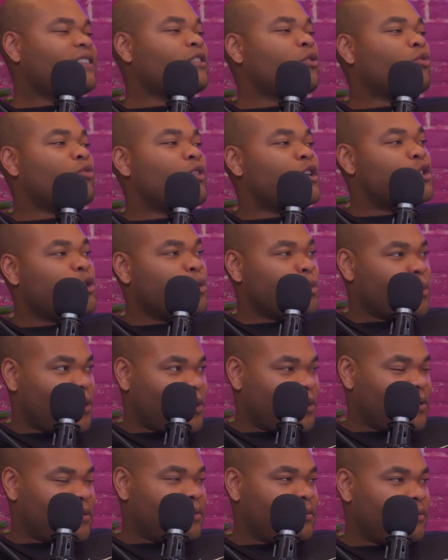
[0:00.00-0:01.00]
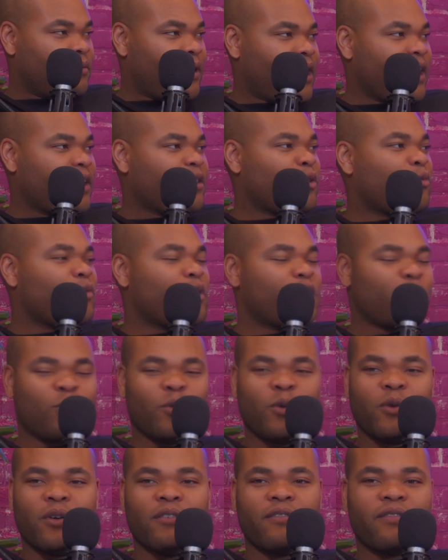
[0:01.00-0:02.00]
like the ritual. I like the
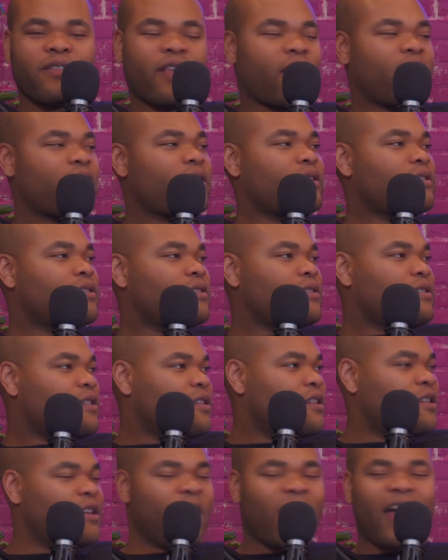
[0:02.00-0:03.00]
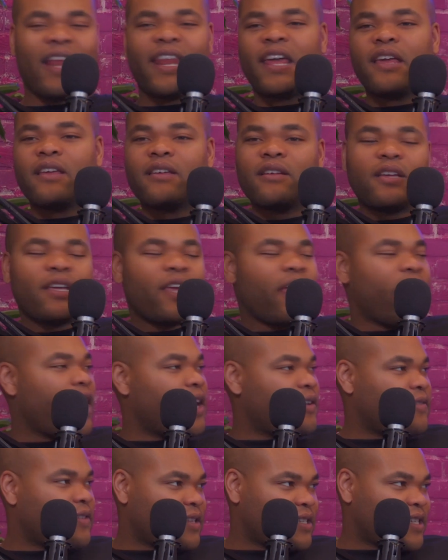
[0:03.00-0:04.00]
ritual of like you know, I like
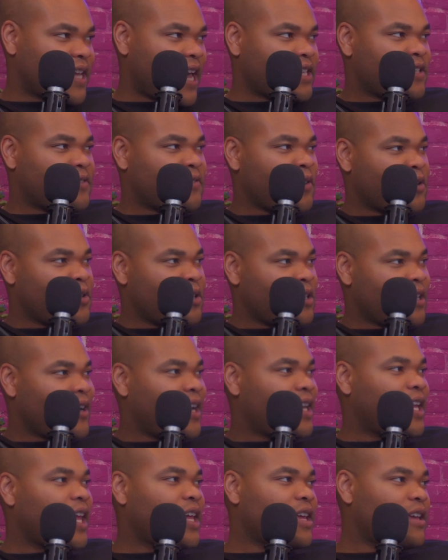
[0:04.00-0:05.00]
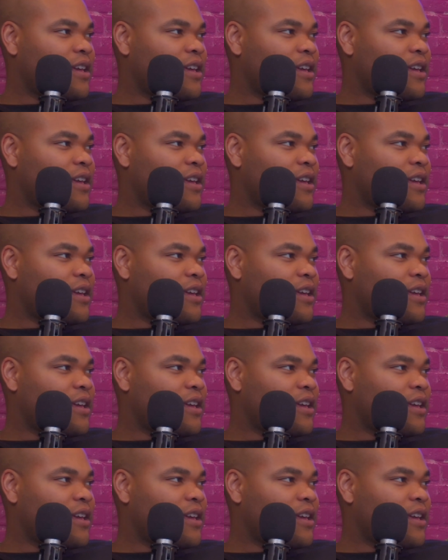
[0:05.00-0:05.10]
caring for the saxophone. You know, I like